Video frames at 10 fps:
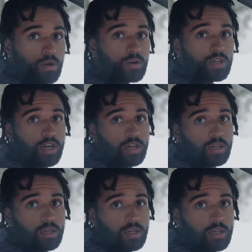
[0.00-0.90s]
Okay,
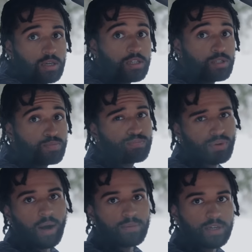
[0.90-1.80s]
he's
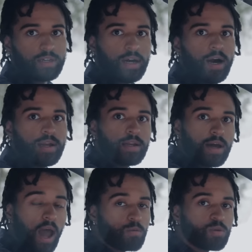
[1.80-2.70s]
probably gone.
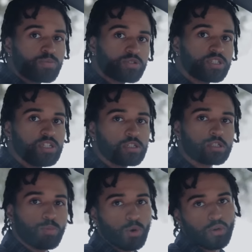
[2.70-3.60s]
I will proceed to
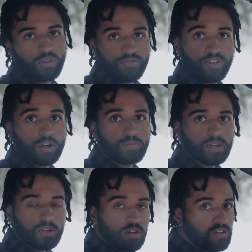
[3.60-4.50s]
spoil the film.
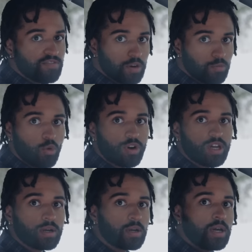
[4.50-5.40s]
Fair
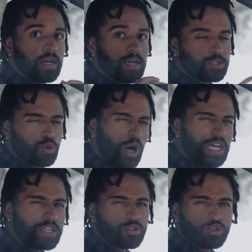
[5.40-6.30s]
warning, it's
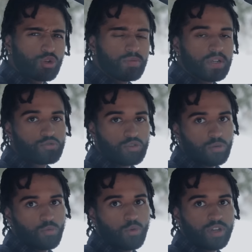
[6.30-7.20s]
quite disturbing.
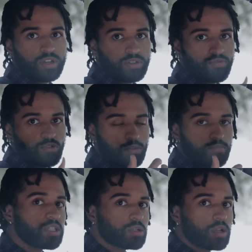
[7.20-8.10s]
Trigger warnings for
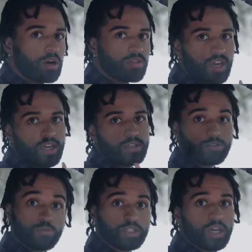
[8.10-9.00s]
mental health and
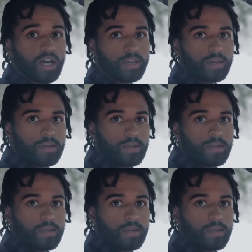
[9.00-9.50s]
suicide.